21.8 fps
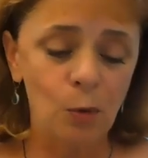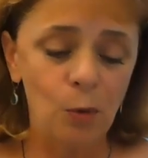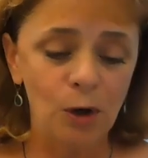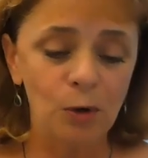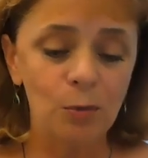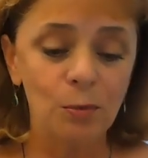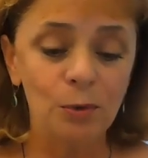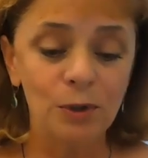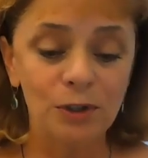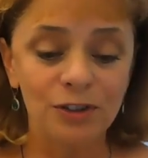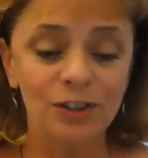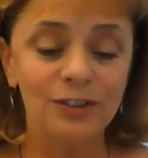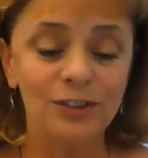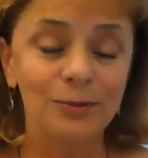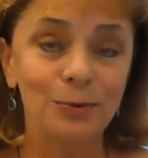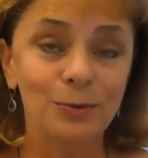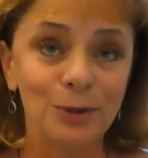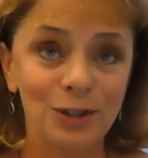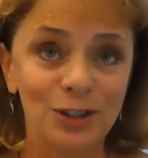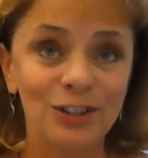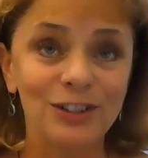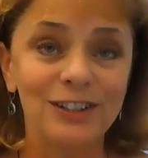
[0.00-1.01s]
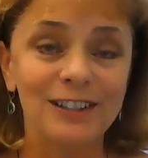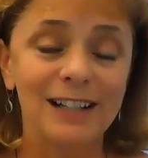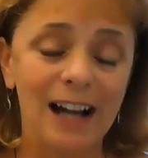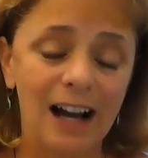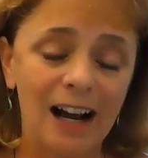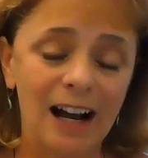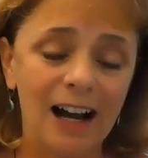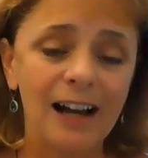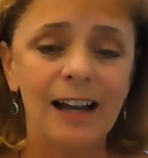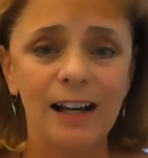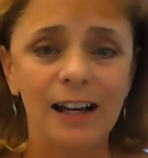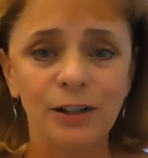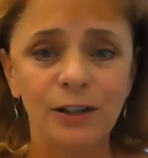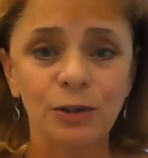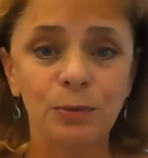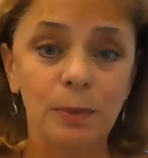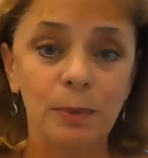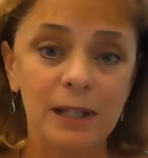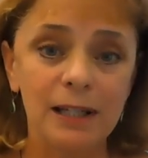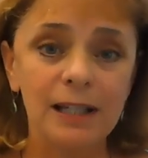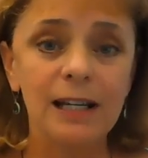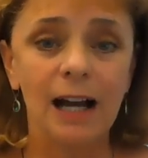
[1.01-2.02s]
award which is, which is an
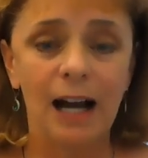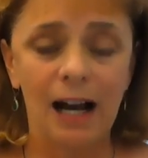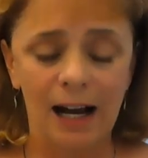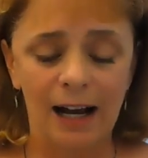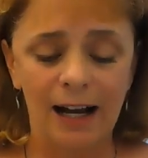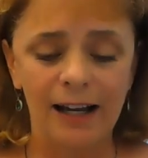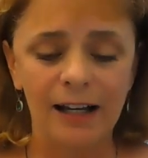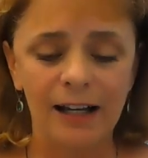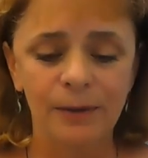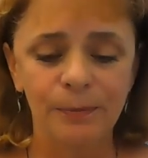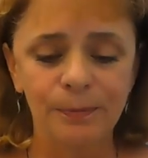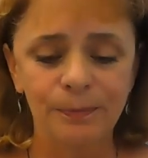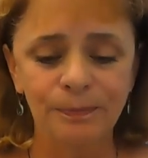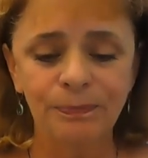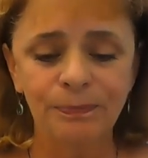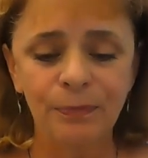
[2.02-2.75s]
ispi